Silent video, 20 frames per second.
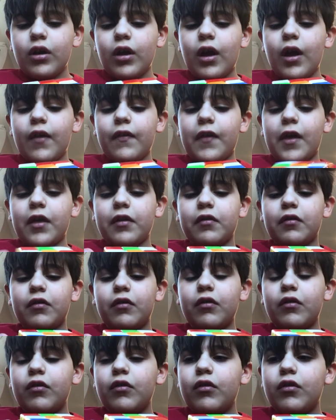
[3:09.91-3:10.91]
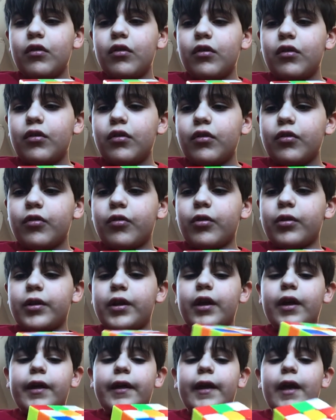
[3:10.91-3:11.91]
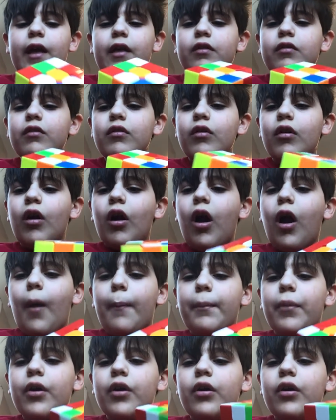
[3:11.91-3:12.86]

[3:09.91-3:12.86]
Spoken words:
and then turn it again up.